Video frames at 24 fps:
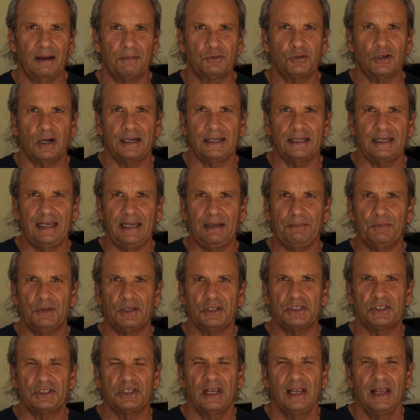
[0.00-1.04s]
I'm trying to keep
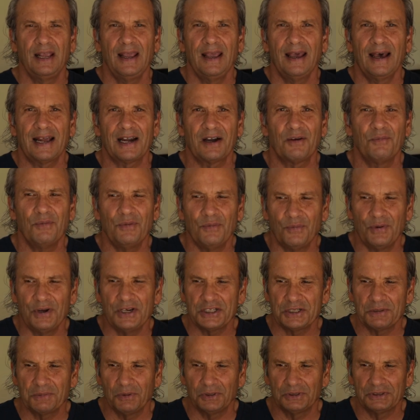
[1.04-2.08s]
this at a
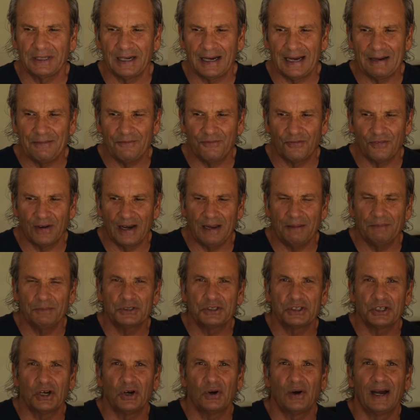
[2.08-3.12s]
reasonable time frame
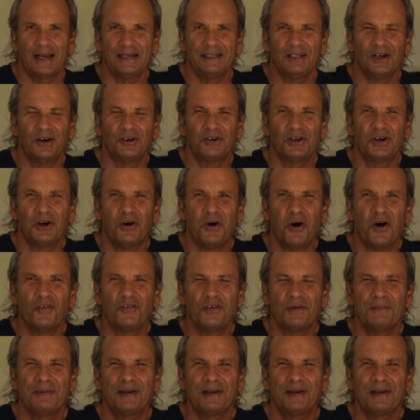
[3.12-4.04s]
so I don't go over,